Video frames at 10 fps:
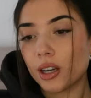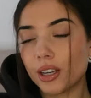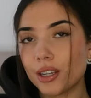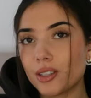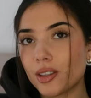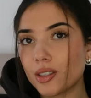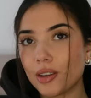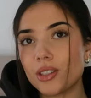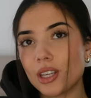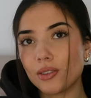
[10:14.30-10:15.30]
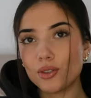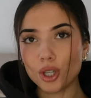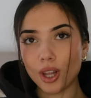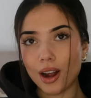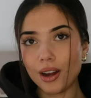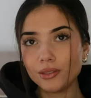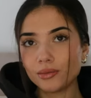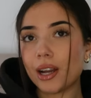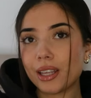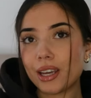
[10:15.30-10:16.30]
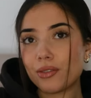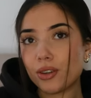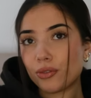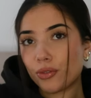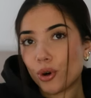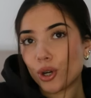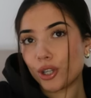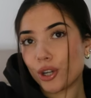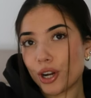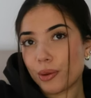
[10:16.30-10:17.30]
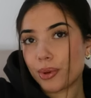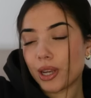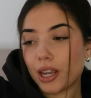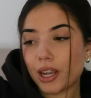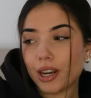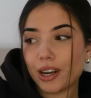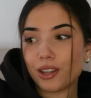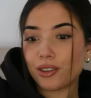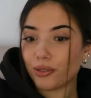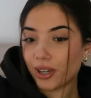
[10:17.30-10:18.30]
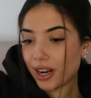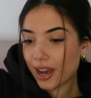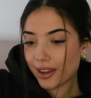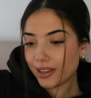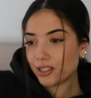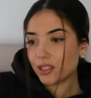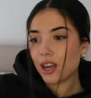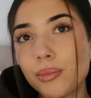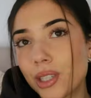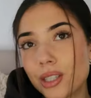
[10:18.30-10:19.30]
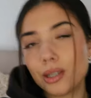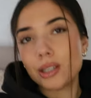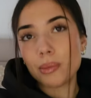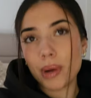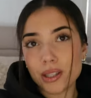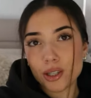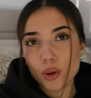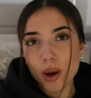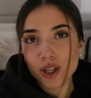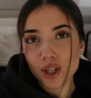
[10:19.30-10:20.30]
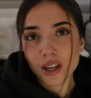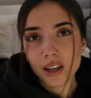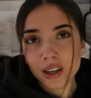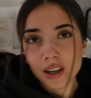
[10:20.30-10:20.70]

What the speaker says: It is the 17th of July. I leave for Europe in 3 days. This is my situation.